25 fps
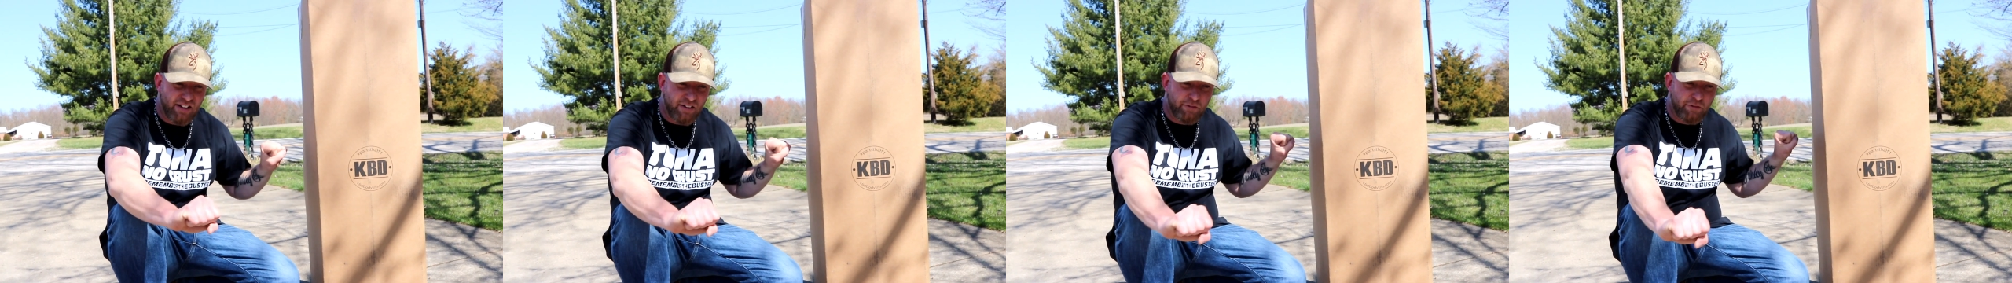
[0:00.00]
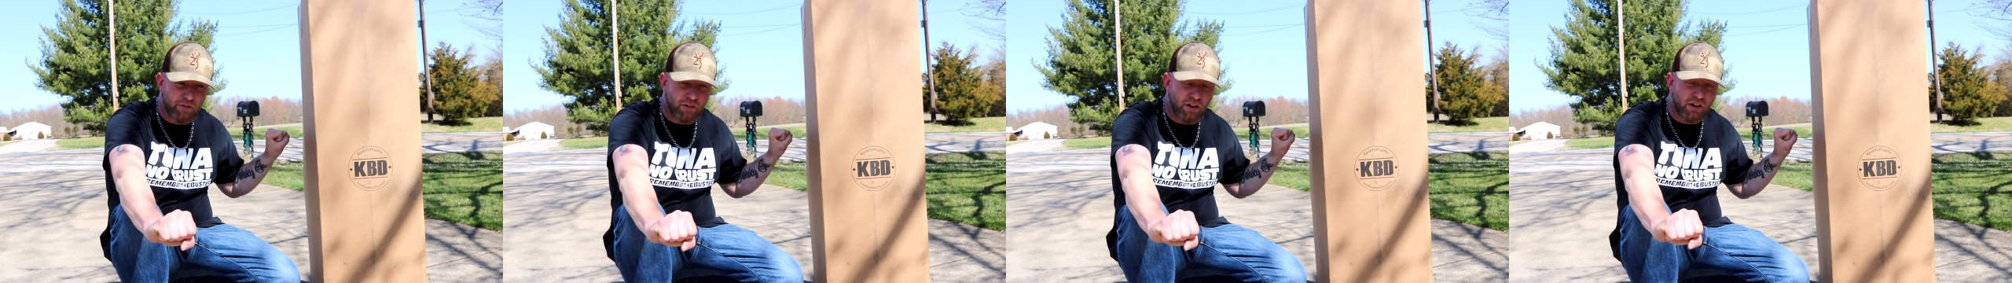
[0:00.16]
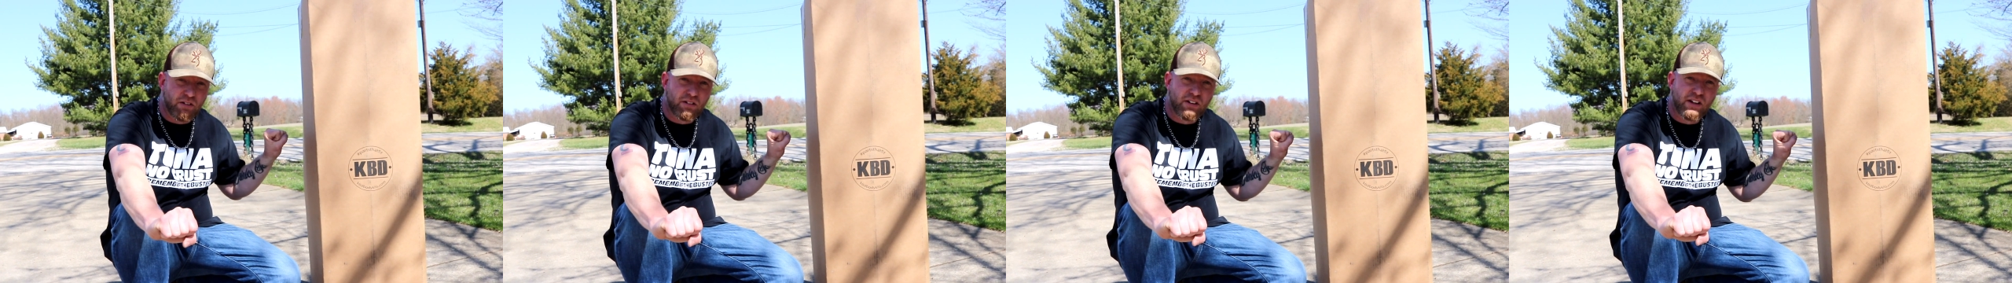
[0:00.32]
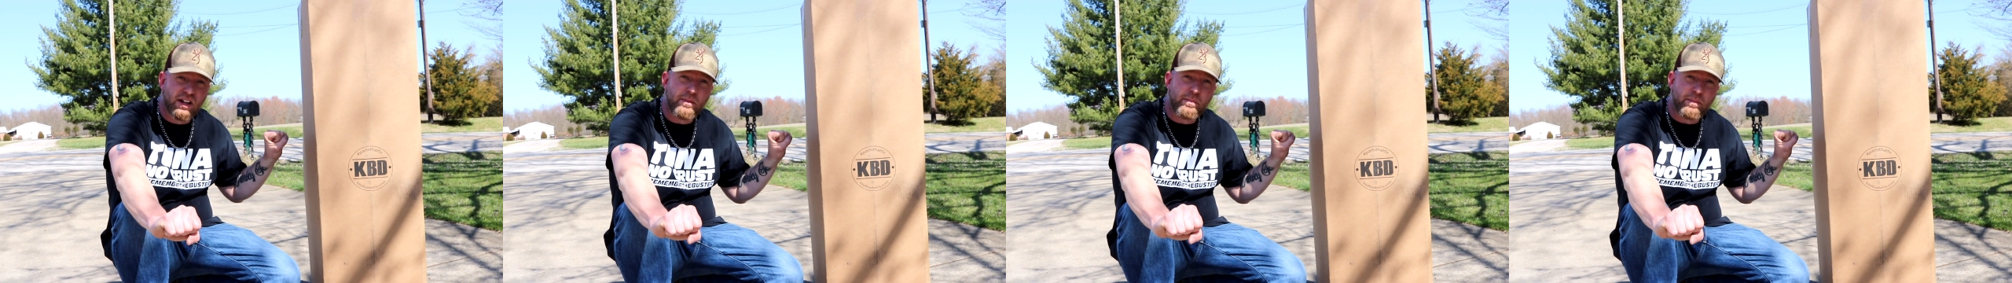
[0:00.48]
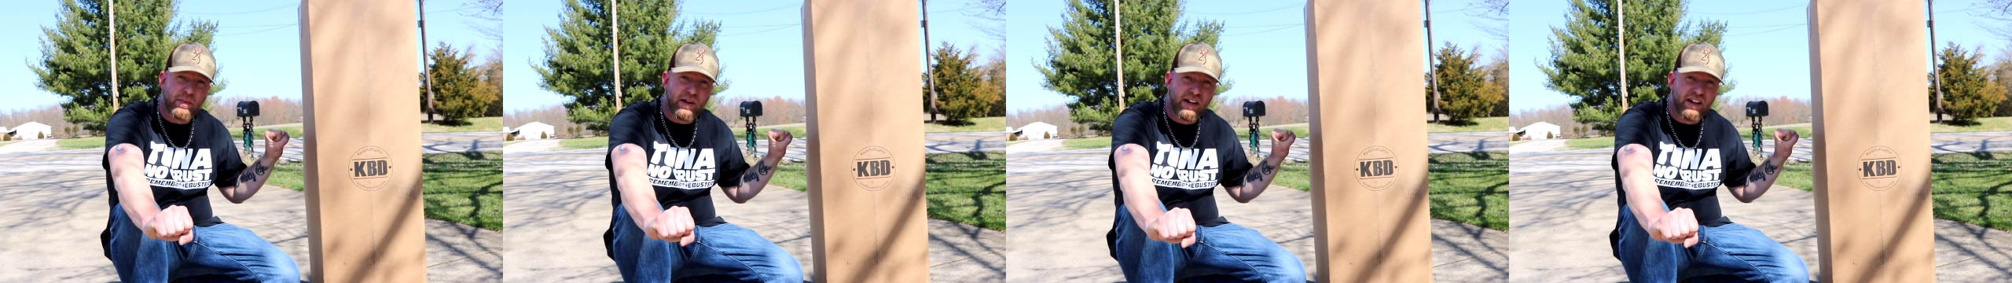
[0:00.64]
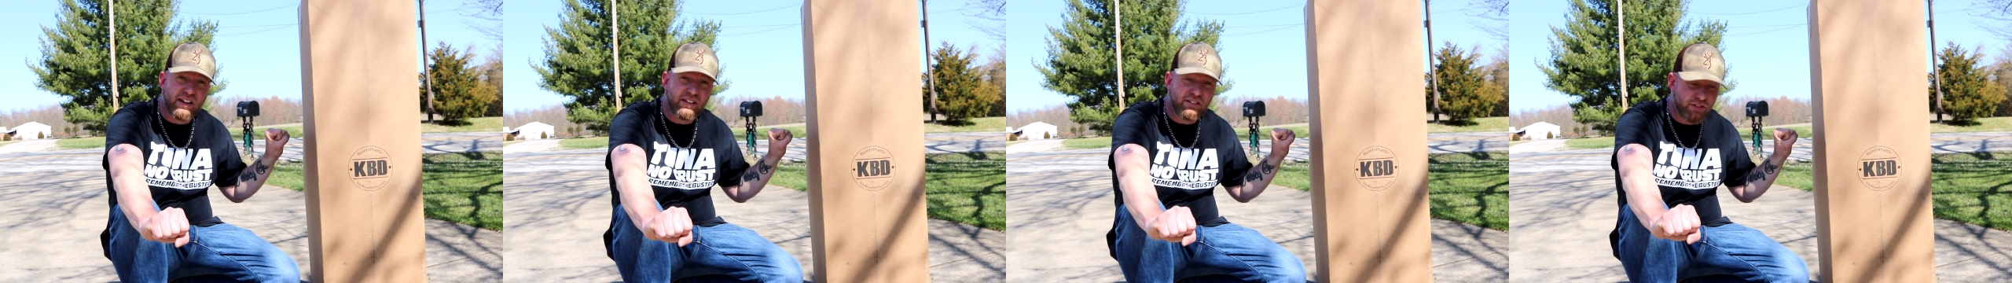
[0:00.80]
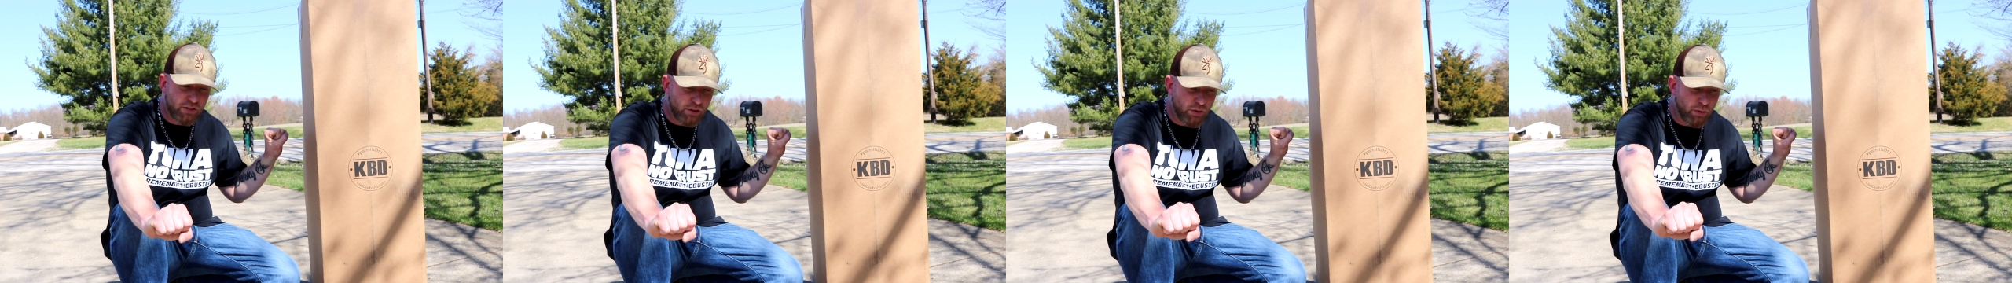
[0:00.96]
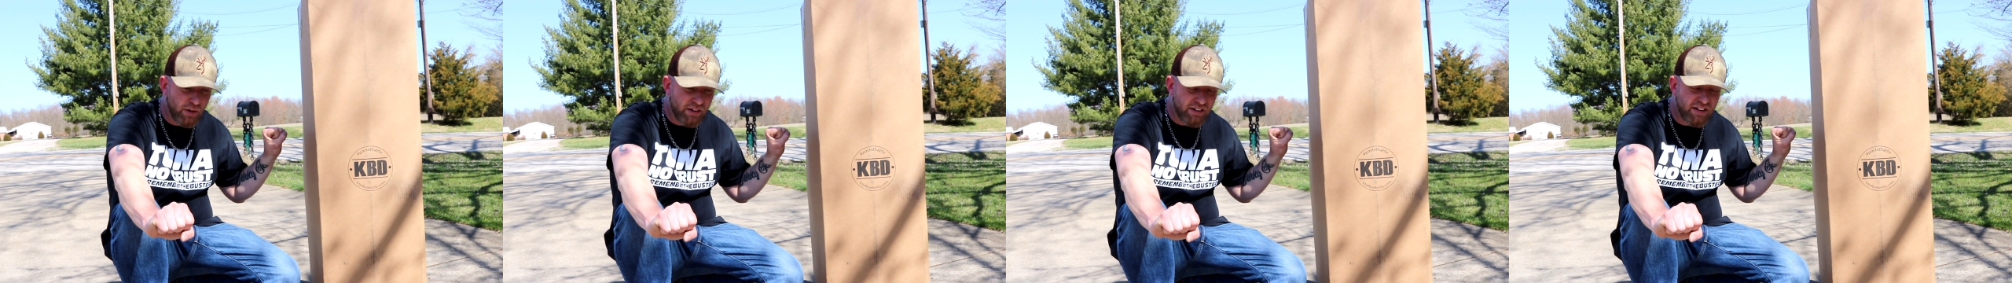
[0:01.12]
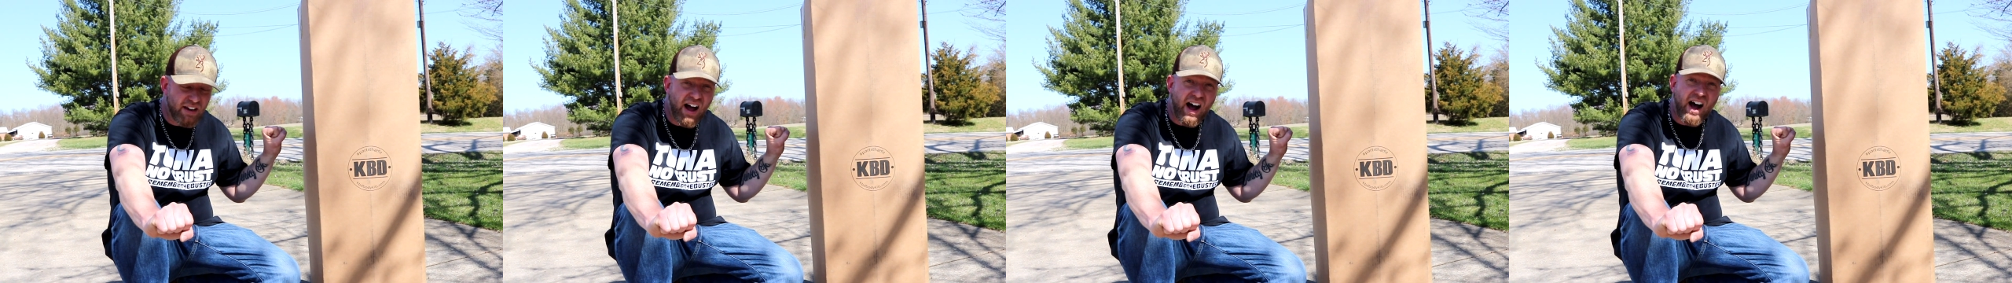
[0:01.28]
a front lip
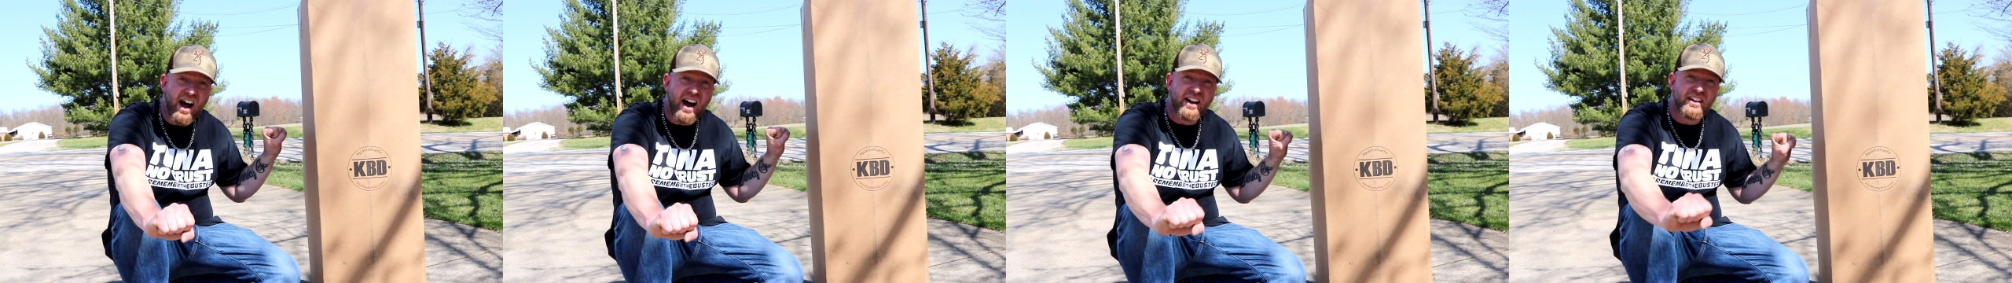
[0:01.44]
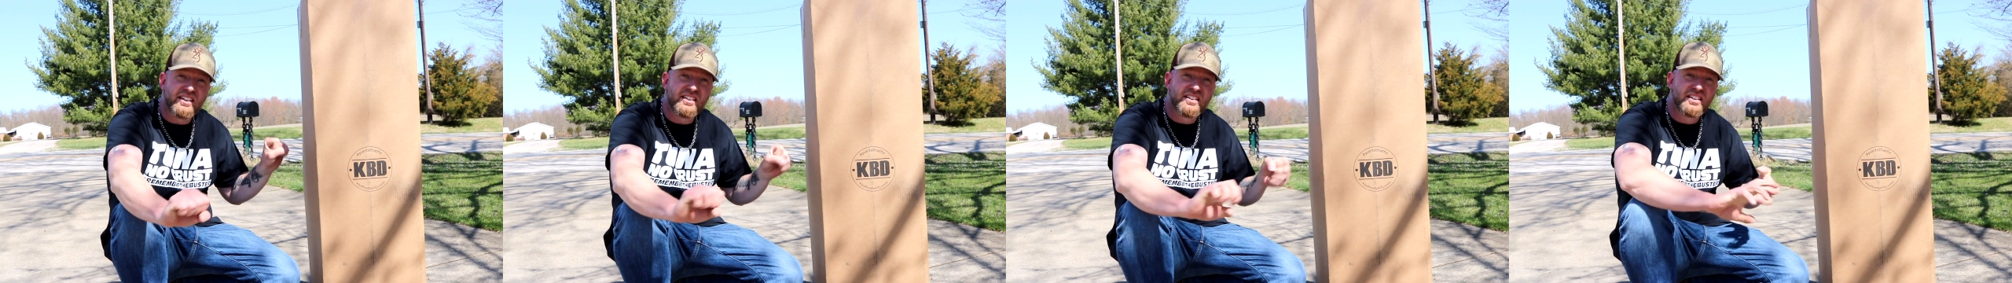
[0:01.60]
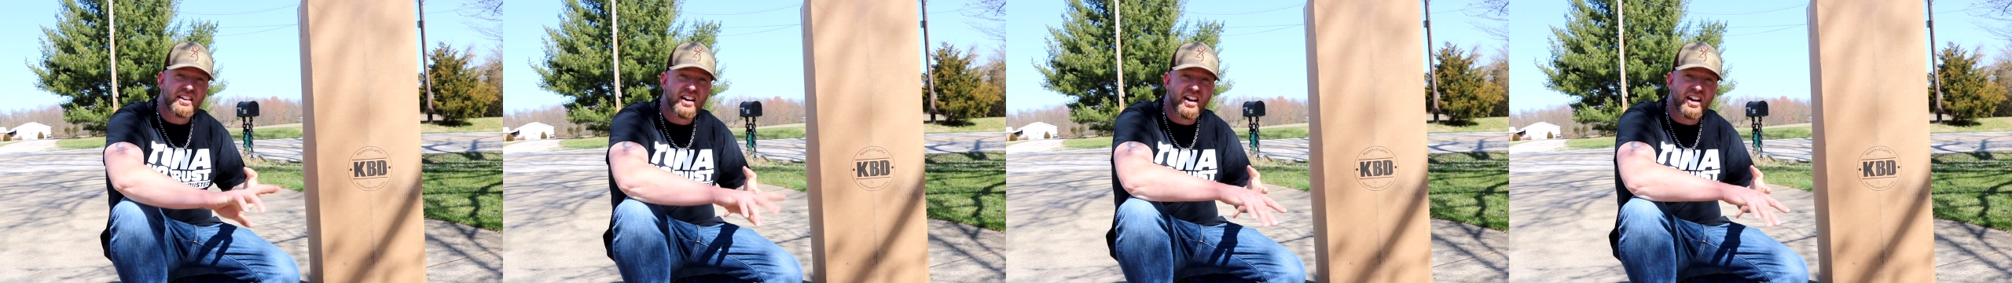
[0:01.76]
into a knot,